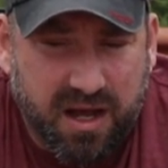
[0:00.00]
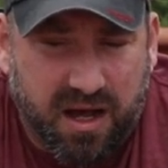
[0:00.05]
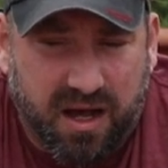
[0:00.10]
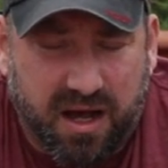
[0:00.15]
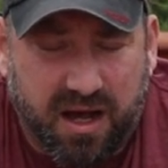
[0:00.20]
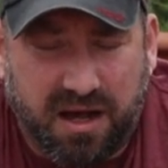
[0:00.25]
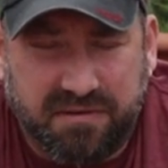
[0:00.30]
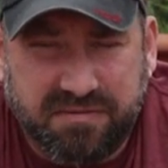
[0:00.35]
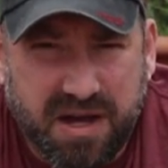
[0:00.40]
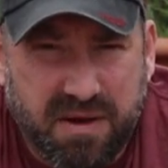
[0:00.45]
uh,
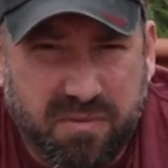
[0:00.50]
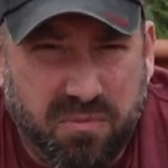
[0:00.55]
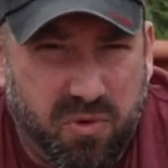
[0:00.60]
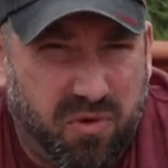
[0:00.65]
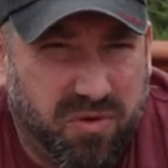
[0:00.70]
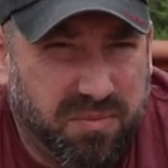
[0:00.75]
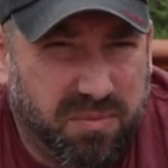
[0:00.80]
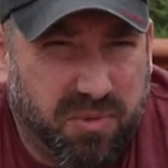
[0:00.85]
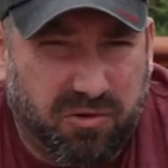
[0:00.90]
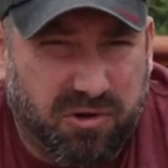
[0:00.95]
I've got
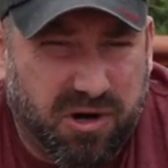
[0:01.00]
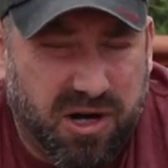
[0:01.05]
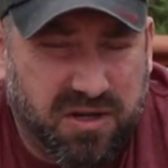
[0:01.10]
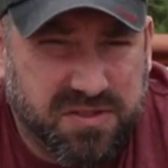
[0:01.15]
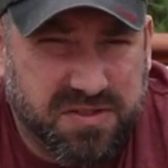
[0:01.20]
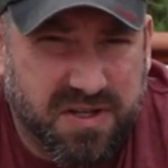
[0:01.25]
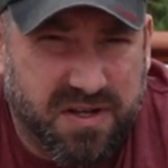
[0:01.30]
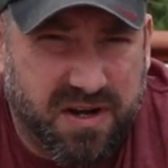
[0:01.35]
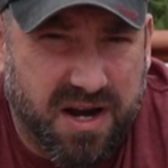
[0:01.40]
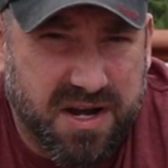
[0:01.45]
more
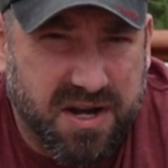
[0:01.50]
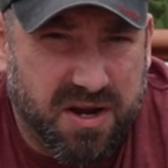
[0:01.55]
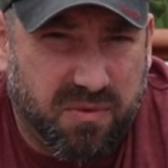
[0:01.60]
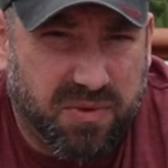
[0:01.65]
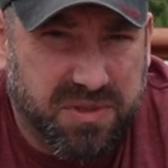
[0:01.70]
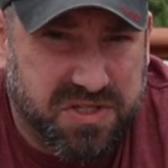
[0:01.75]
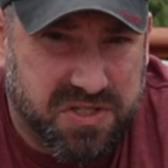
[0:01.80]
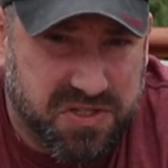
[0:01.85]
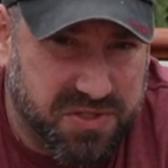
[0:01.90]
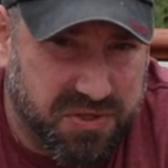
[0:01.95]
morels than I know
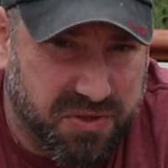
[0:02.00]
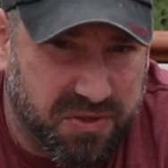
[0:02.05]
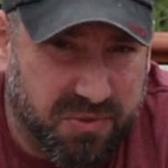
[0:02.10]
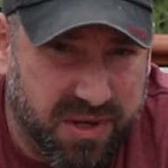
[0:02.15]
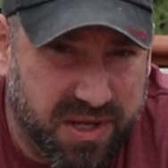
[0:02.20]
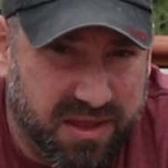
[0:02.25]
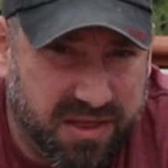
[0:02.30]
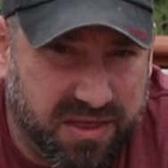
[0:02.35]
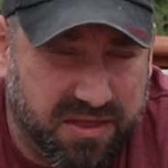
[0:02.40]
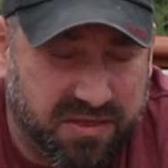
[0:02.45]
what to do
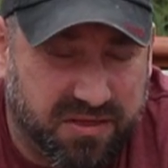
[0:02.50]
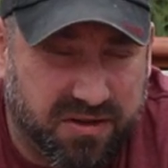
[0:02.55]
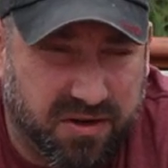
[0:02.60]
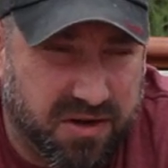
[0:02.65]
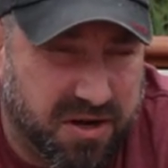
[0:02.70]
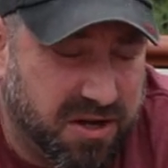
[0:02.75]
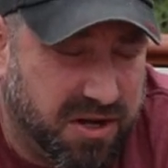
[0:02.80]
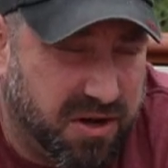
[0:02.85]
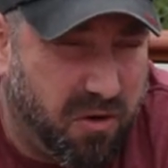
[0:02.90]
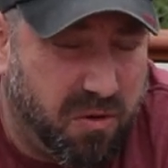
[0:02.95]
with. They're
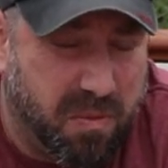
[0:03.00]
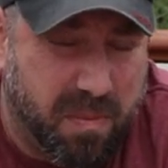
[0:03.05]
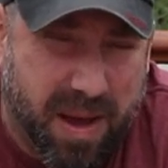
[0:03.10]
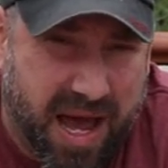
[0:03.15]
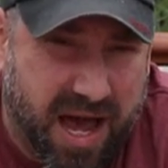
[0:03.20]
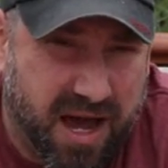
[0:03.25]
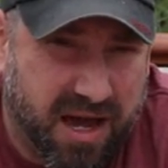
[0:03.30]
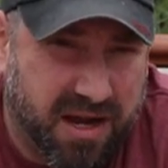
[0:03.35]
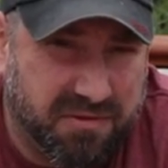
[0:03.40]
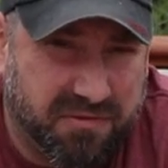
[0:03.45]
gonna go
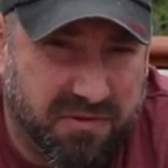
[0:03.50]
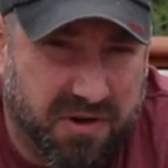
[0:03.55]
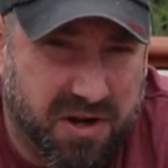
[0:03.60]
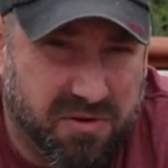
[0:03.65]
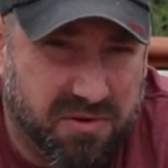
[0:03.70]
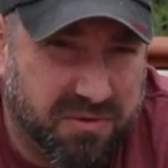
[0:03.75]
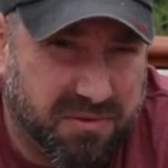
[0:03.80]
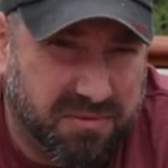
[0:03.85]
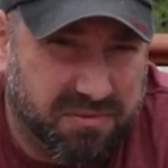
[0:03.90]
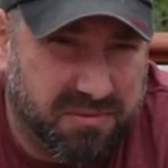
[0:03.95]
bad if I
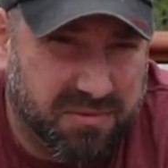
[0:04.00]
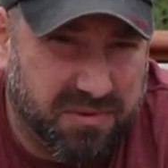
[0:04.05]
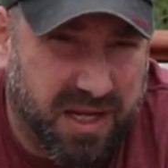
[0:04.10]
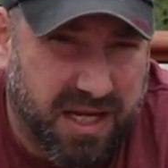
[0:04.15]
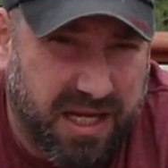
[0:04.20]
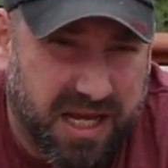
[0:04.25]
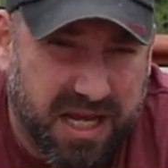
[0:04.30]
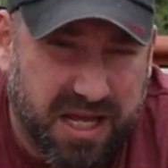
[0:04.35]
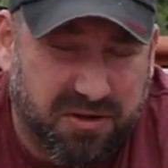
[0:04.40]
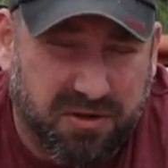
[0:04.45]
don't
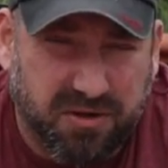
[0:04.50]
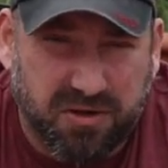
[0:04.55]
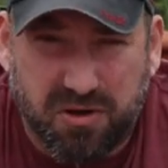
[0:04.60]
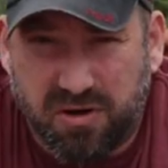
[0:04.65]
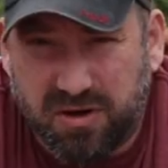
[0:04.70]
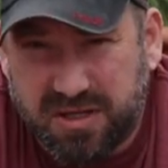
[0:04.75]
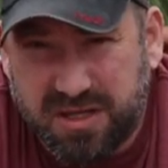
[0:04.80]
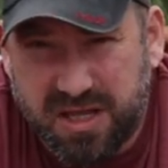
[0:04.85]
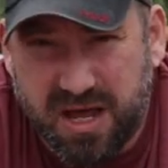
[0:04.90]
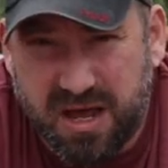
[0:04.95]
like either
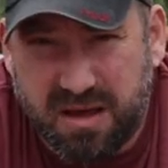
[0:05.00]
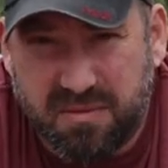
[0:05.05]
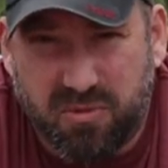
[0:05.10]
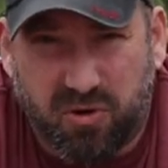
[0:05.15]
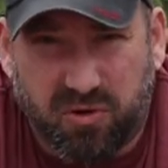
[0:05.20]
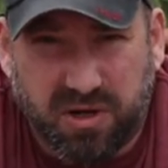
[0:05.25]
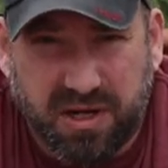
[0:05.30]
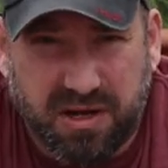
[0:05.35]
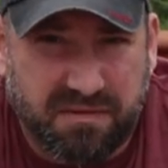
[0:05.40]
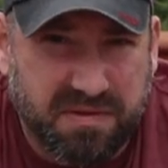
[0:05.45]
cook them
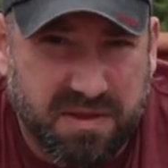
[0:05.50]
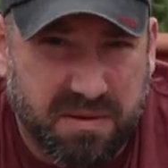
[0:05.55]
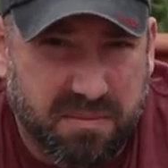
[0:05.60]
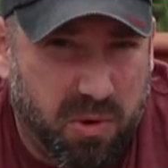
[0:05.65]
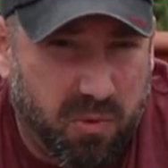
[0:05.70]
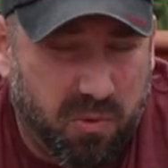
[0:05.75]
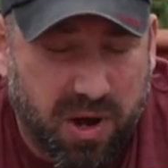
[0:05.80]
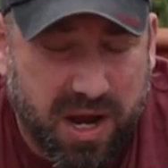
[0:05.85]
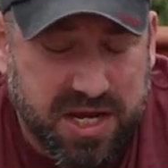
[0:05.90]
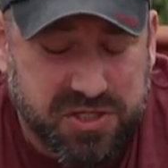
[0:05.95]
or give them
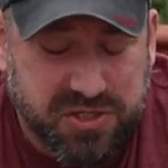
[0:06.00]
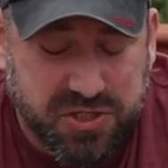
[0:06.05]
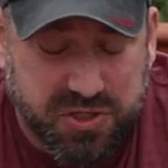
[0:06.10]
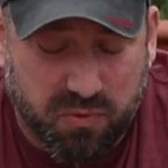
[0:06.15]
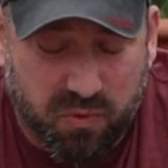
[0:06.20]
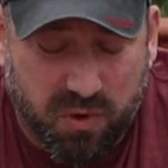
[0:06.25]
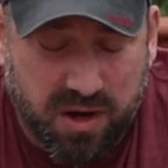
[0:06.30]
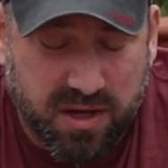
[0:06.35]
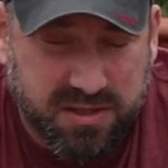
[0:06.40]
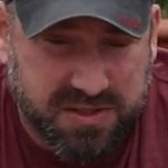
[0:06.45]
away. Do you
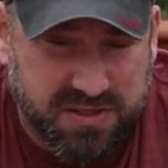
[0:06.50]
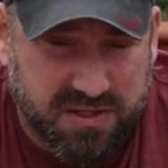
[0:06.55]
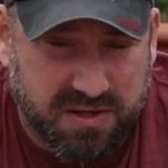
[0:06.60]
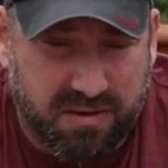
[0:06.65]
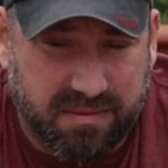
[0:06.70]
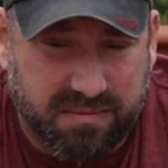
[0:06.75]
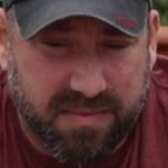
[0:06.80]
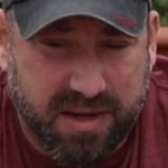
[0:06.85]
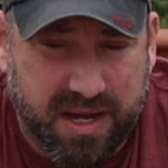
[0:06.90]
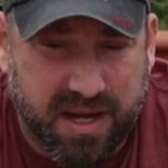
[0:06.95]
want
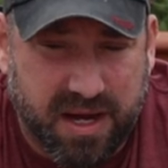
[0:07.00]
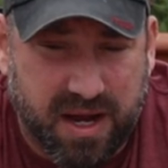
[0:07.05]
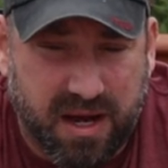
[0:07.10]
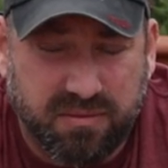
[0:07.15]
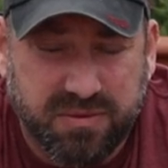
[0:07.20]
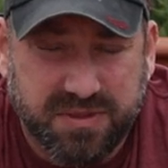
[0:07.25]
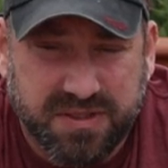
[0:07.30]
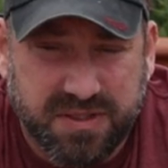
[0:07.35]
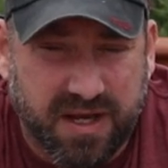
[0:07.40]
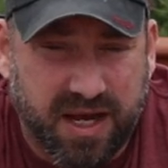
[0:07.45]
some? And I
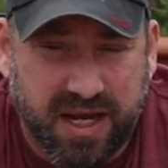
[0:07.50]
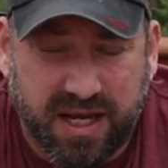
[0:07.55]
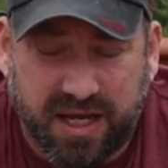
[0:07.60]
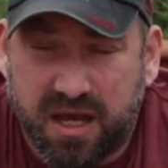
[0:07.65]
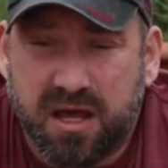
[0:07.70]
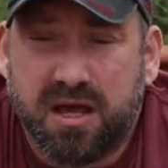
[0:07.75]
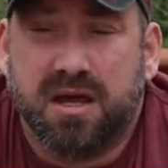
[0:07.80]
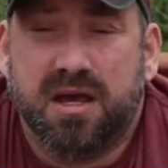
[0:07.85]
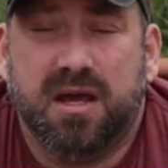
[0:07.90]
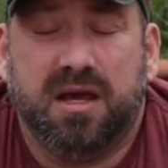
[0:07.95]
was like,
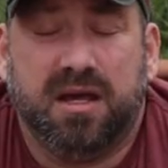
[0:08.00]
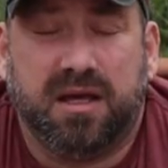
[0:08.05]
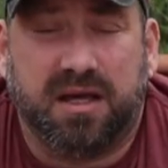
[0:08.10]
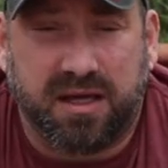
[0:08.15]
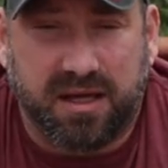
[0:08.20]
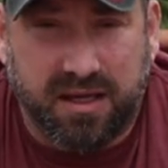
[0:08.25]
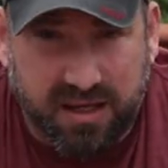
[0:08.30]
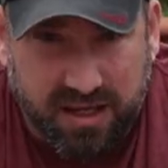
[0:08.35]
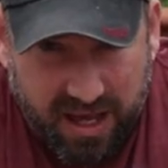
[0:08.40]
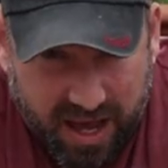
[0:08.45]

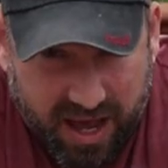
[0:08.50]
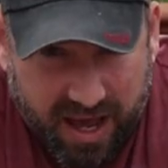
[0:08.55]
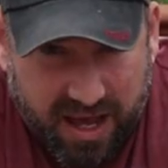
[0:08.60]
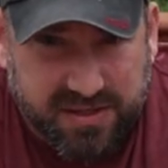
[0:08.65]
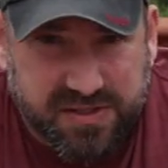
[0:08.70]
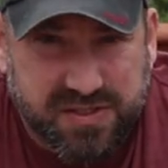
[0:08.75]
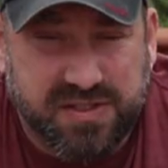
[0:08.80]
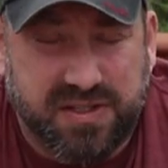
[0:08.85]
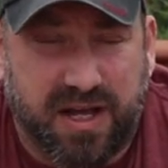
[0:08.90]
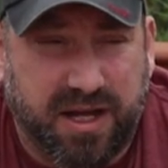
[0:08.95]

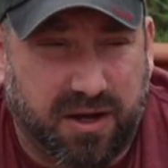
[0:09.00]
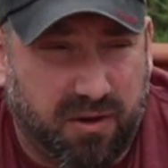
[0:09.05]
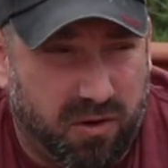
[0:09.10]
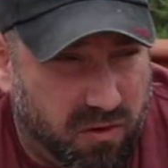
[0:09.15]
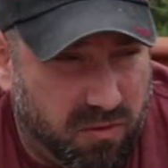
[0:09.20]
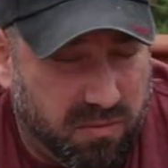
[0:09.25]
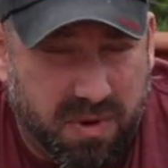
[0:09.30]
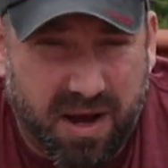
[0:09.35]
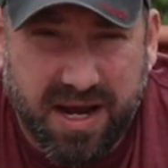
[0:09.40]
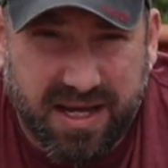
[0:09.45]
yes, like,
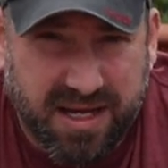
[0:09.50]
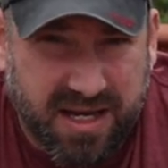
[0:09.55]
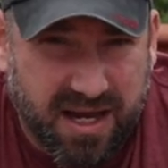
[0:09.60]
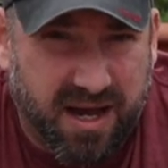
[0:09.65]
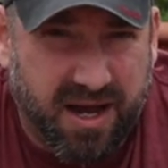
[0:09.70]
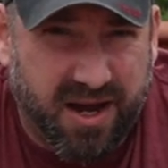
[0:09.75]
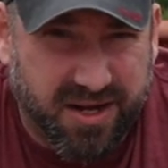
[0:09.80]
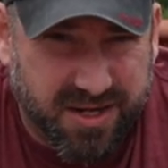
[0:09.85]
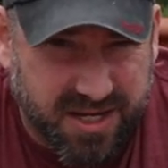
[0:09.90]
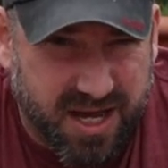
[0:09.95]
oh my
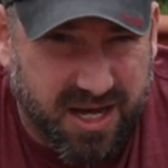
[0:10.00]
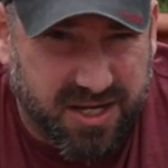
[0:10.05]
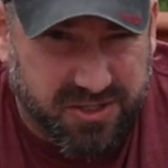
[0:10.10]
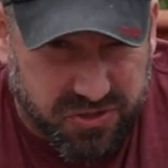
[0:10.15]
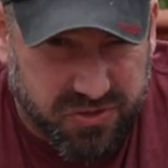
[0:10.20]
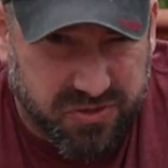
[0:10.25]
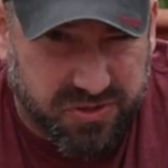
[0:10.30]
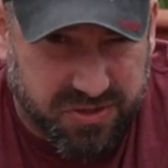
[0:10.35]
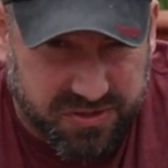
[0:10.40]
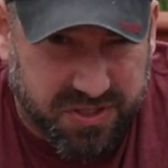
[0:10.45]
God, yes.
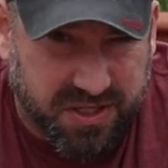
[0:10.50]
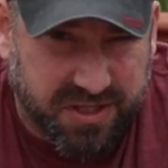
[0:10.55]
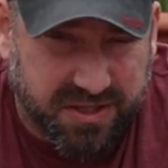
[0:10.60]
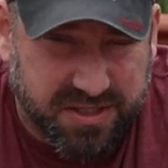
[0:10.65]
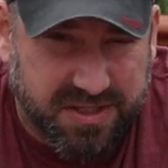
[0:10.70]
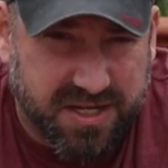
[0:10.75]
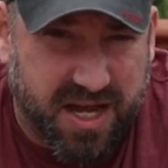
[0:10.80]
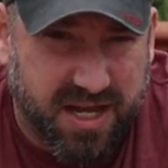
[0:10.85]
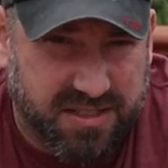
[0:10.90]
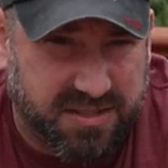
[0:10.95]
You should see
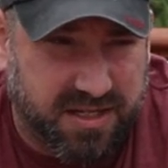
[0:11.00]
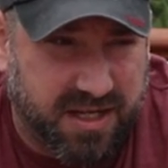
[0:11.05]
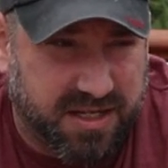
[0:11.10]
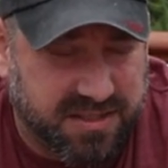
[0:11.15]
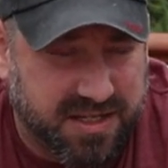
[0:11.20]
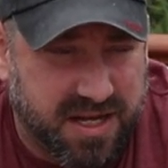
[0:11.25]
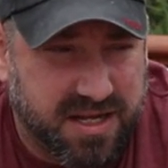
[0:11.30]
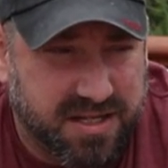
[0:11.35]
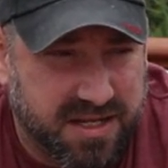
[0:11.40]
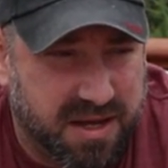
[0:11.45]
the text I
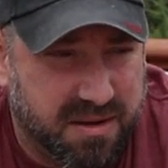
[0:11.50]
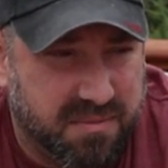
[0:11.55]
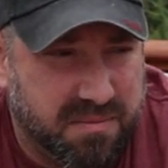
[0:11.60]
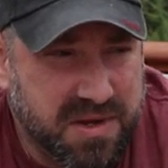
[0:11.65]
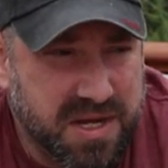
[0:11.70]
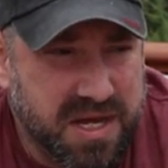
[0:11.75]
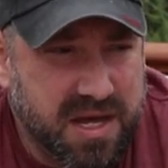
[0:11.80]
sent him.